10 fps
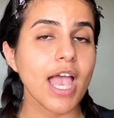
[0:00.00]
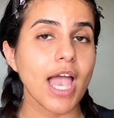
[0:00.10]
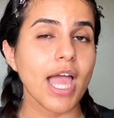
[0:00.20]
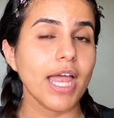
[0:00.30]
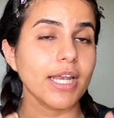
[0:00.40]

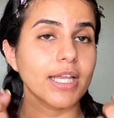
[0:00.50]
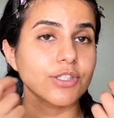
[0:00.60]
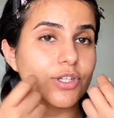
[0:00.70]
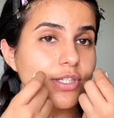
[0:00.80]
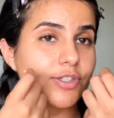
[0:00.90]
and
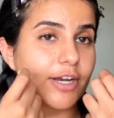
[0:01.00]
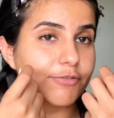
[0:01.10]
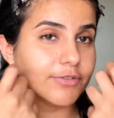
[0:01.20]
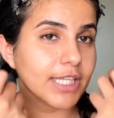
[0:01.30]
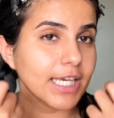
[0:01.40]
it's going to start
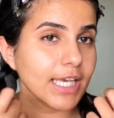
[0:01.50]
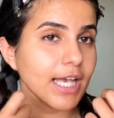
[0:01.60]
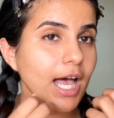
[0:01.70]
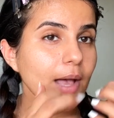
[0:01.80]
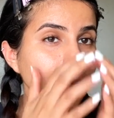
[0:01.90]

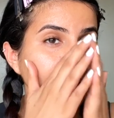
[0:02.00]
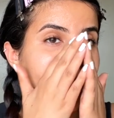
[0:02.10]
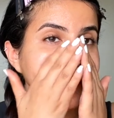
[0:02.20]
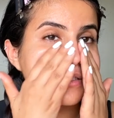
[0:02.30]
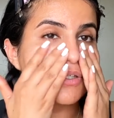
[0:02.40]
flaking up
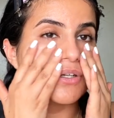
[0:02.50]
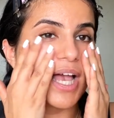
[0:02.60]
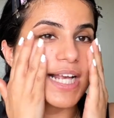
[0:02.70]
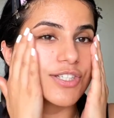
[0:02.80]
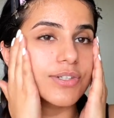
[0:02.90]
and it's going to
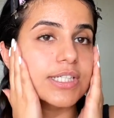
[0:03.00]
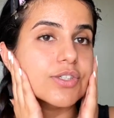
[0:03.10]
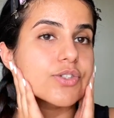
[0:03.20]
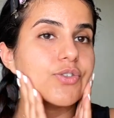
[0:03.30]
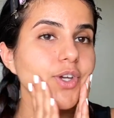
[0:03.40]
actually
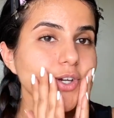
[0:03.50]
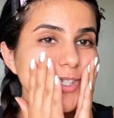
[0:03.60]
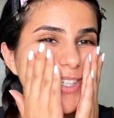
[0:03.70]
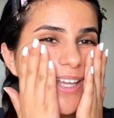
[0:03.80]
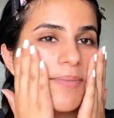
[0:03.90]
destroy your
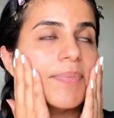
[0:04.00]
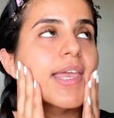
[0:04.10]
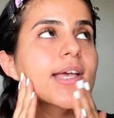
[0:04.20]
skin.